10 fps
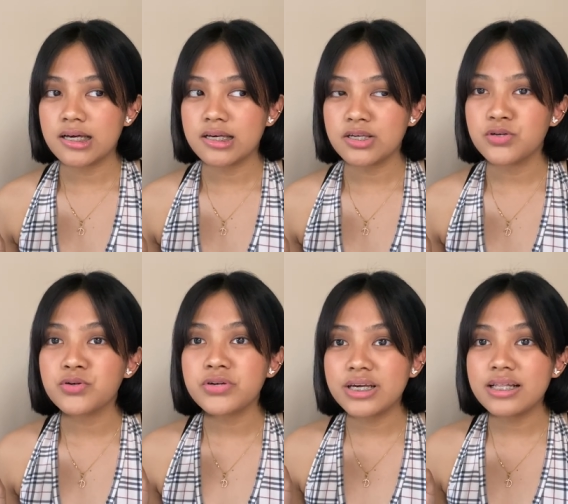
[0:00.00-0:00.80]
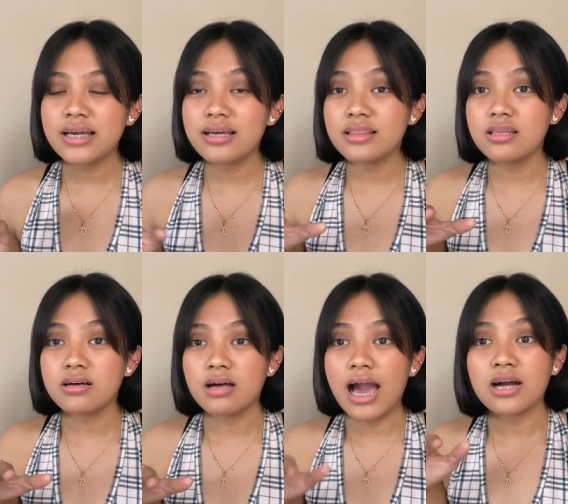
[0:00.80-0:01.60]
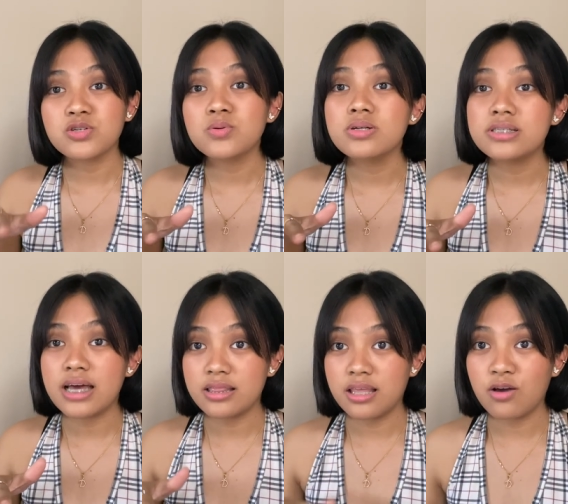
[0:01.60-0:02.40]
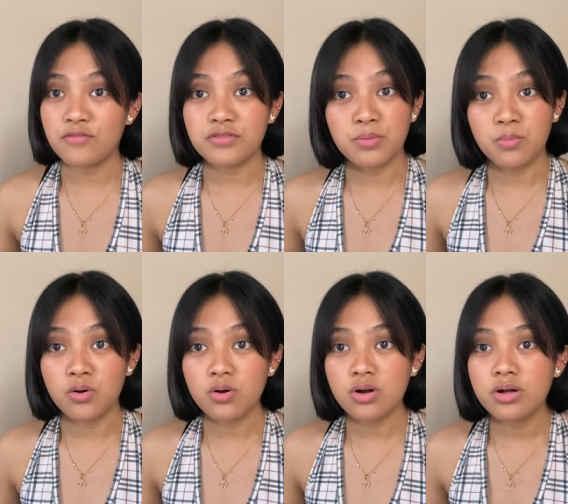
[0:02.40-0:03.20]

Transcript: you're really in the actual setting of the book.